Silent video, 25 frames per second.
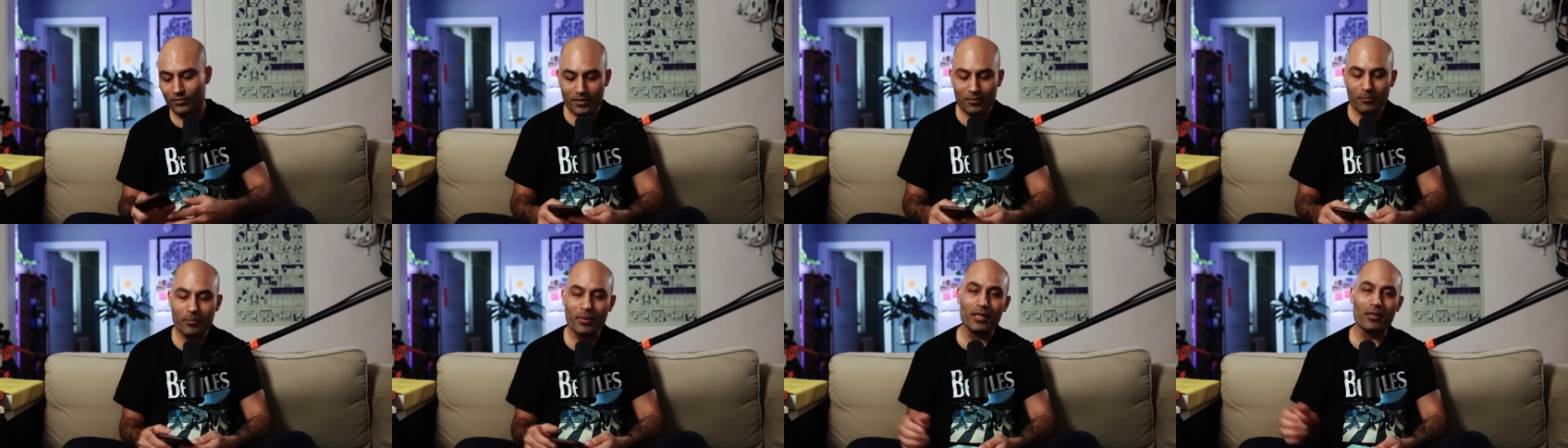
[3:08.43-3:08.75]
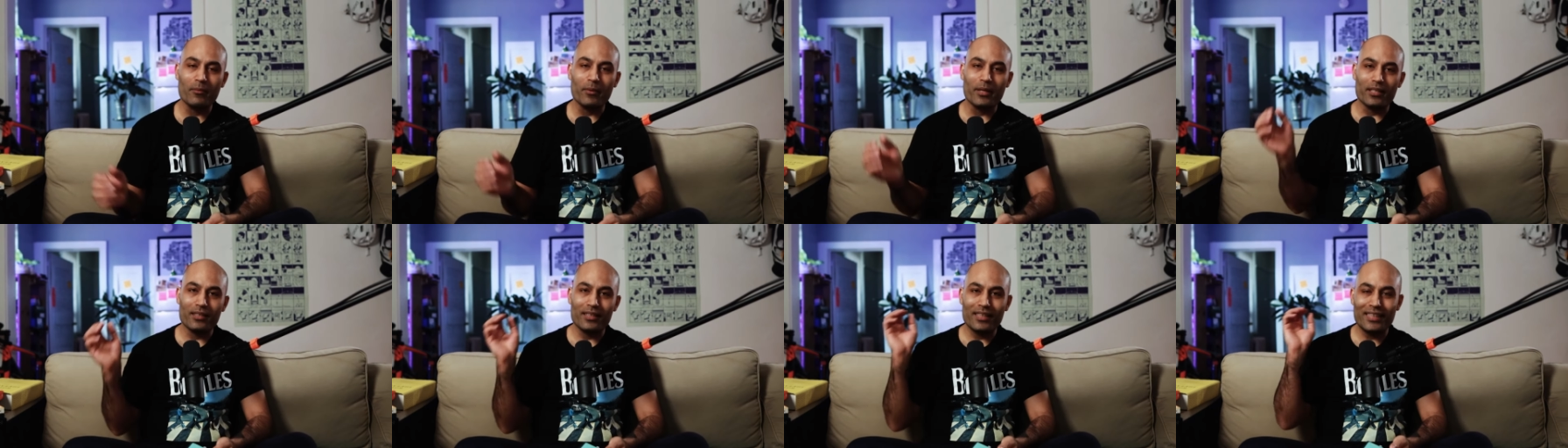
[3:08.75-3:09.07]
By the
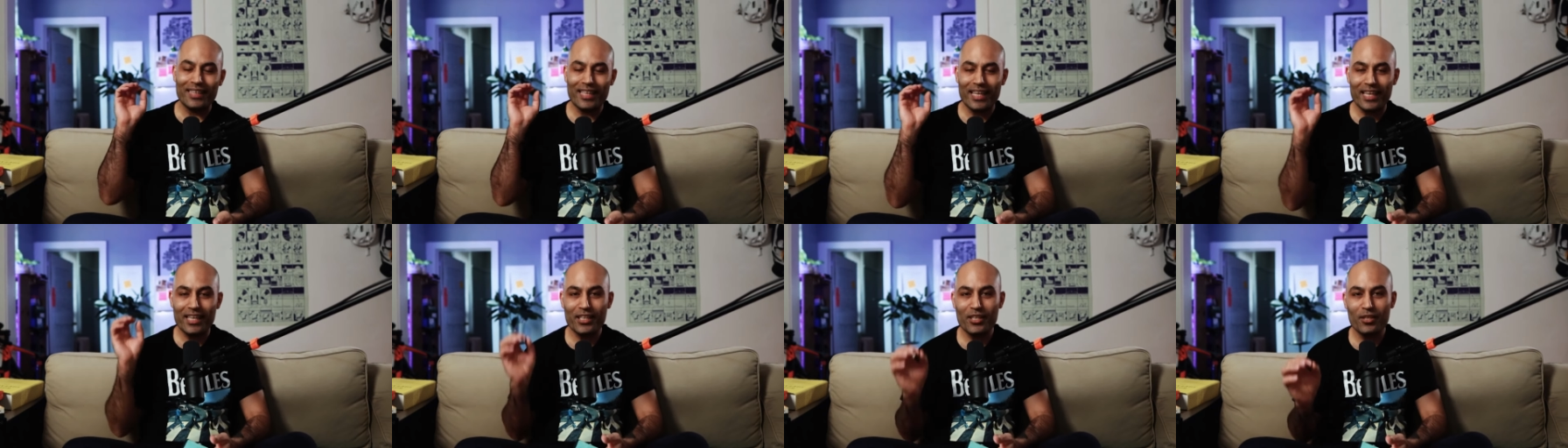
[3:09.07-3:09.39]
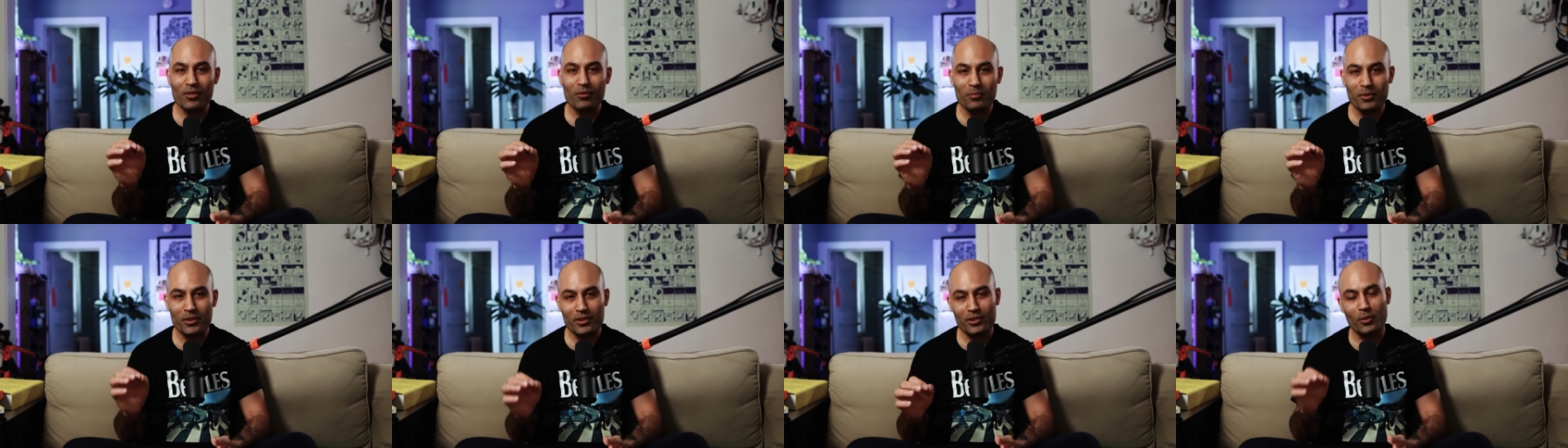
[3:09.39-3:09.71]
way, thank you,
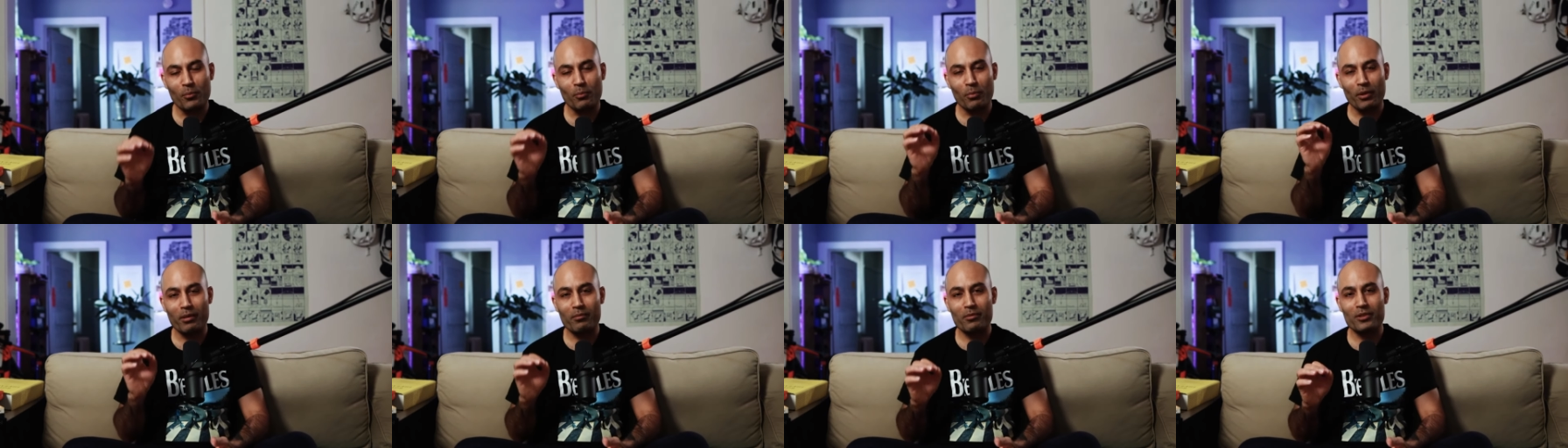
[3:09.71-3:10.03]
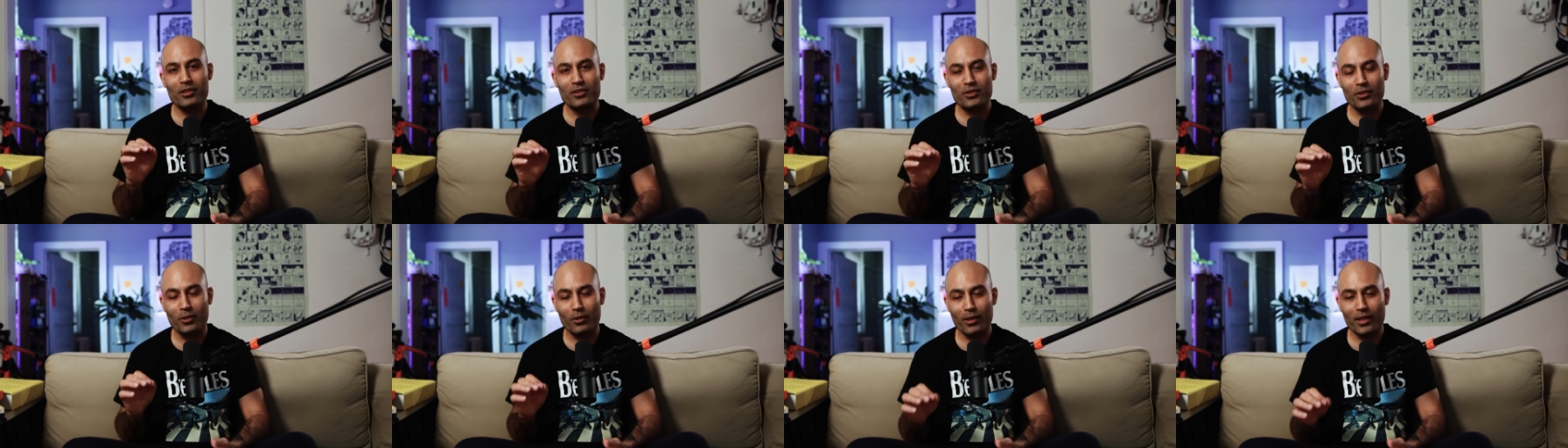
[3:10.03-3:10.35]
Mr. Premjeet
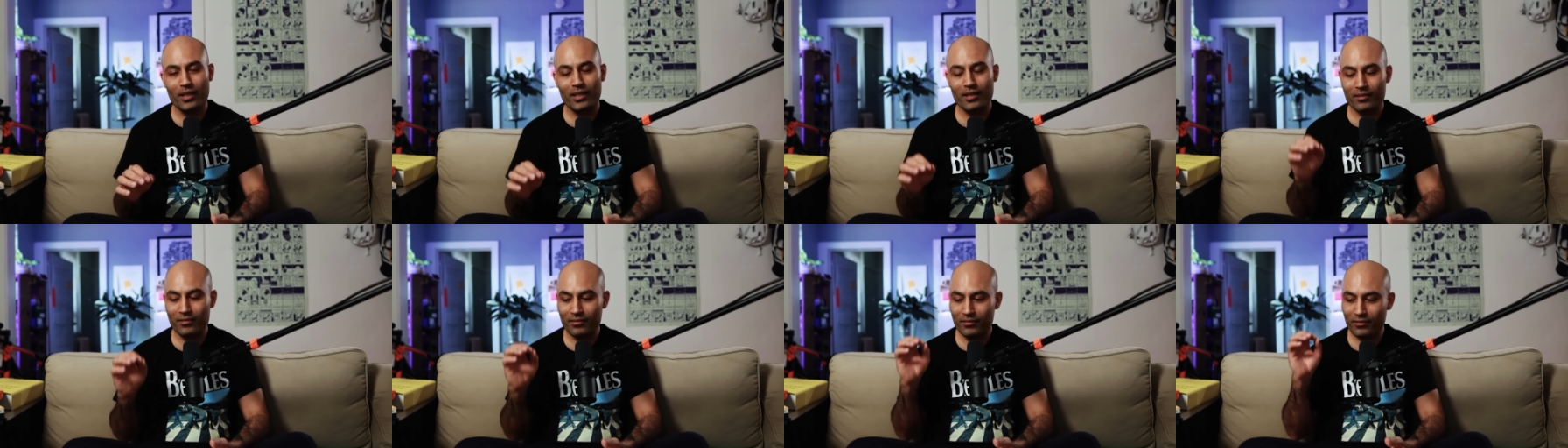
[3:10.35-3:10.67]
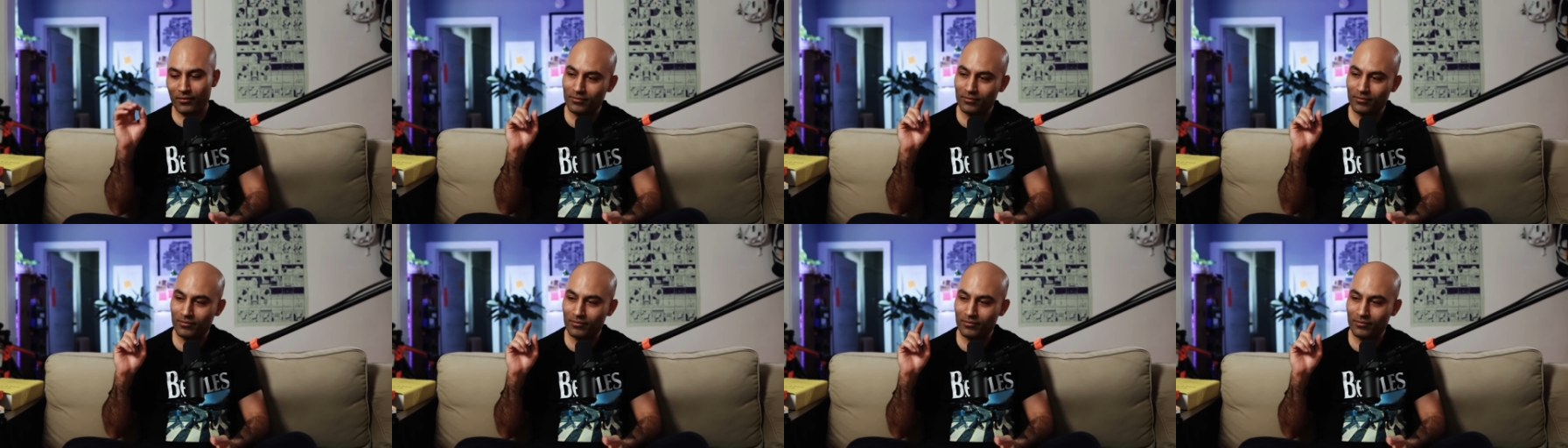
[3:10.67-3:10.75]
Sodhi,